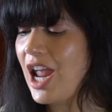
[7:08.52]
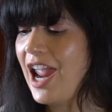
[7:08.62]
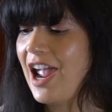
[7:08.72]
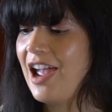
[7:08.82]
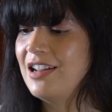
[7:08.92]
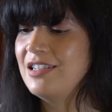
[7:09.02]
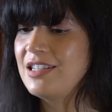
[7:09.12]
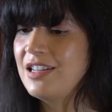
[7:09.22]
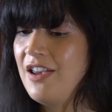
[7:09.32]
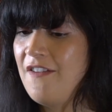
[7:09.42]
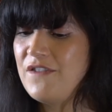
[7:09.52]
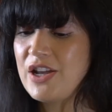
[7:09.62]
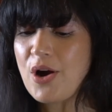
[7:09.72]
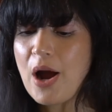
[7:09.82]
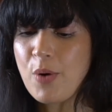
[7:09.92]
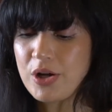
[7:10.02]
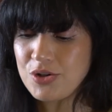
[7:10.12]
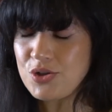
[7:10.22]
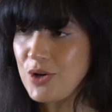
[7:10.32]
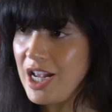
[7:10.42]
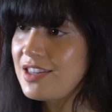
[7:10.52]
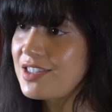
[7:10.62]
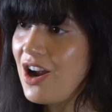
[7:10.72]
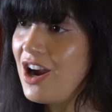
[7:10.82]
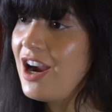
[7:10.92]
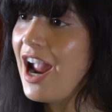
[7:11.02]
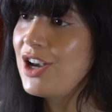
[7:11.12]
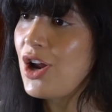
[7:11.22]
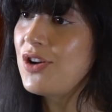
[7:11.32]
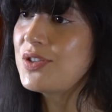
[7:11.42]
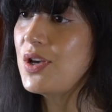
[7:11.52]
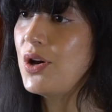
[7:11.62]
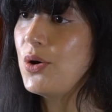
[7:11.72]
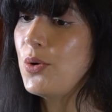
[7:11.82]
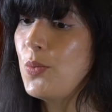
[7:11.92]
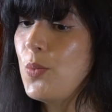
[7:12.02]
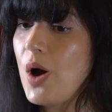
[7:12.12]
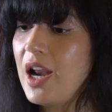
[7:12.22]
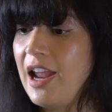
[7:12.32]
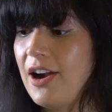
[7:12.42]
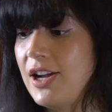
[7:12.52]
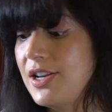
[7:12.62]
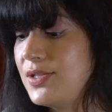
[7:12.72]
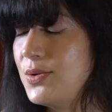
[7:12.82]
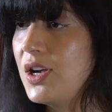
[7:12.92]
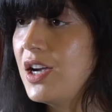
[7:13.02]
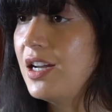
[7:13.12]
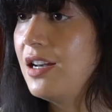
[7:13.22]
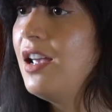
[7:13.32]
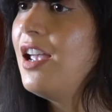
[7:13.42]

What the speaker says: and figure out what your strengths are and also what areas you could